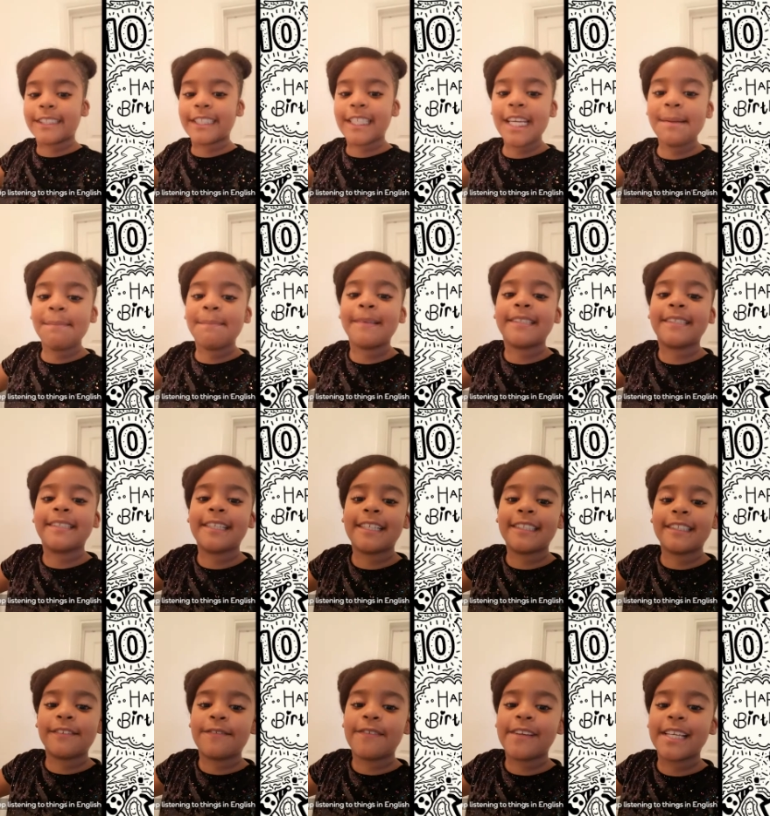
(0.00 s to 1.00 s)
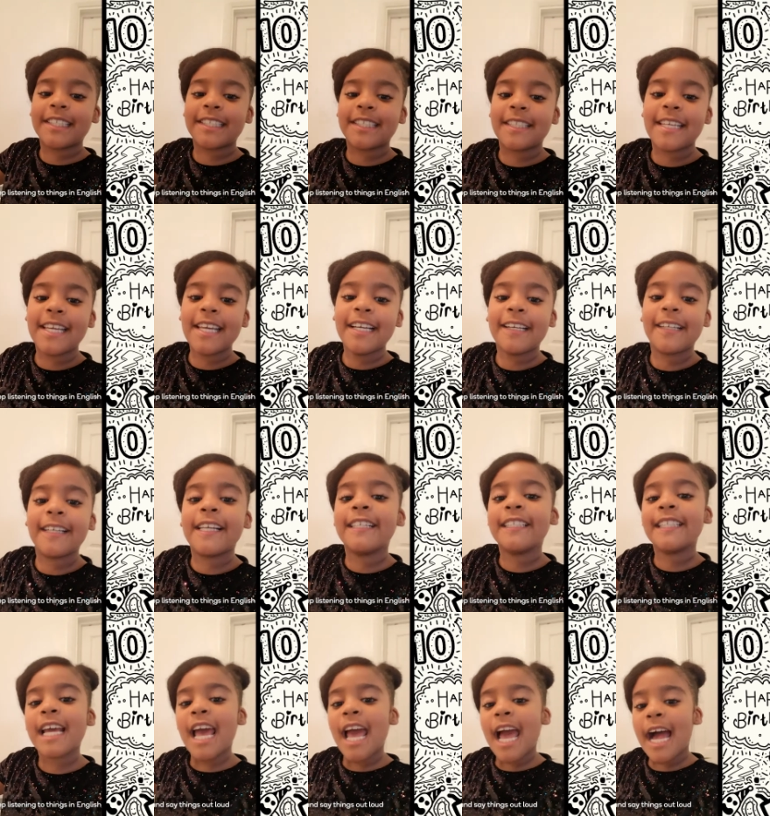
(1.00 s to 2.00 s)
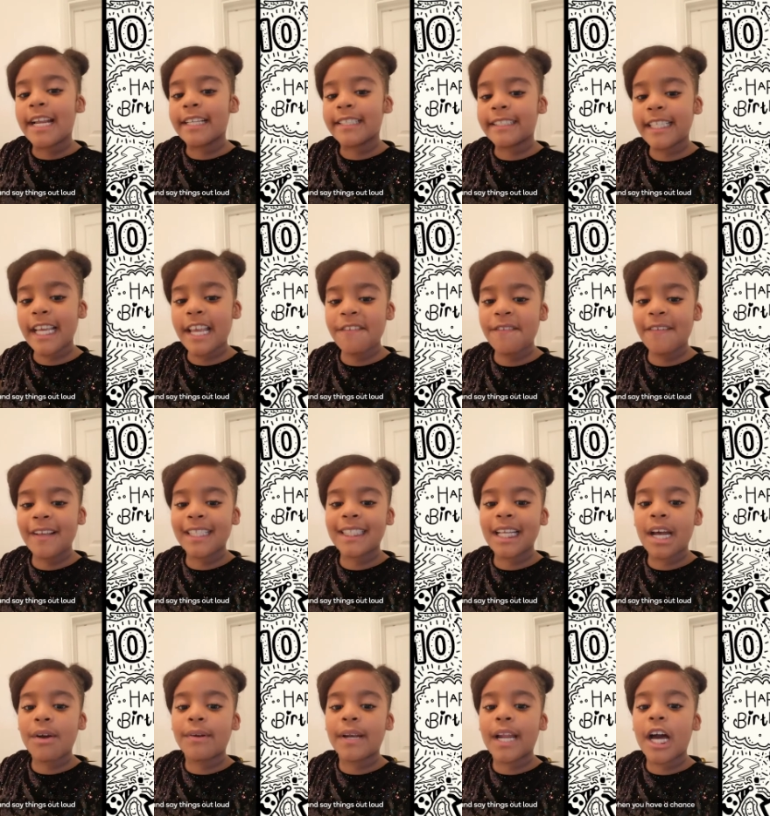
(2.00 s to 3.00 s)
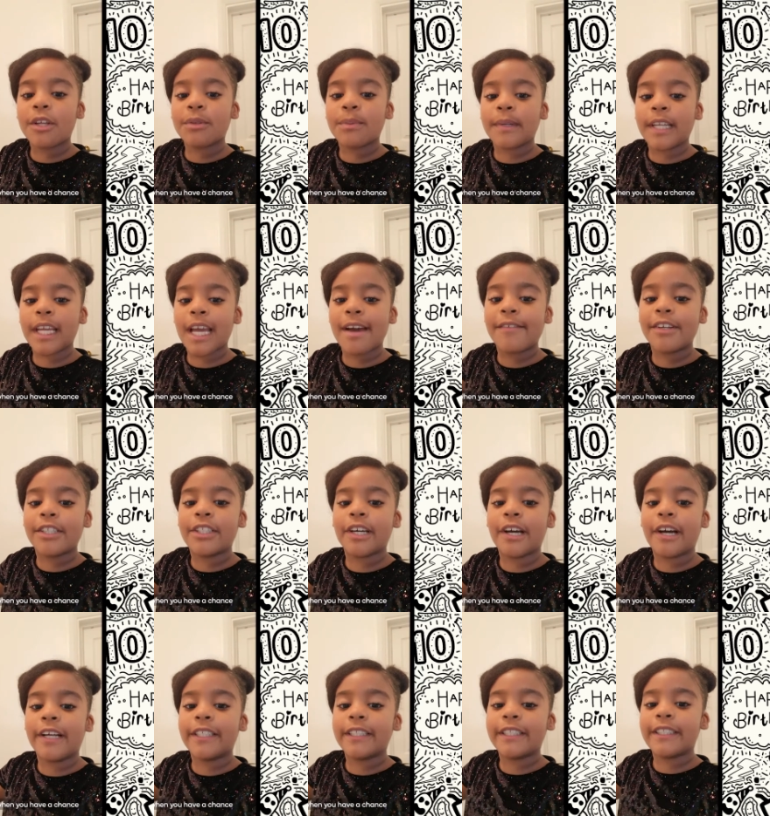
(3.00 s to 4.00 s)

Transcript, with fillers: keep listening to things in English and say things out loud when you have a chance.